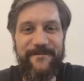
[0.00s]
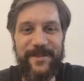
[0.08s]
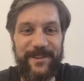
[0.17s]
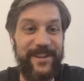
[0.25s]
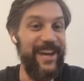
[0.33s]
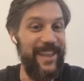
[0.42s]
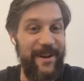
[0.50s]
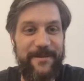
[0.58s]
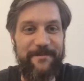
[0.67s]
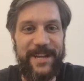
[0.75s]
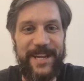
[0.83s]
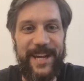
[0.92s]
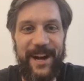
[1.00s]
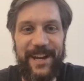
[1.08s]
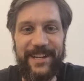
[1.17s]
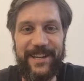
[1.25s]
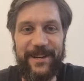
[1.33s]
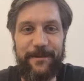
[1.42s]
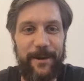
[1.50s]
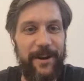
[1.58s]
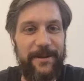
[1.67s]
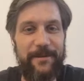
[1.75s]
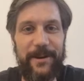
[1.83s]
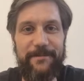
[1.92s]
So yeah, that would be ideal, but
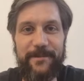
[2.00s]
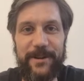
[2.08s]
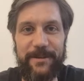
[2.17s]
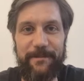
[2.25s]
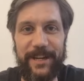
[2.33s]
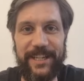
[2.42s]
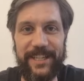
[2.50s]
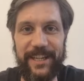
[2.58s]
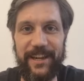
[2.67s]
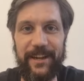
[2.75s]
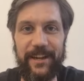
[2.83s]
I'm pretty basic.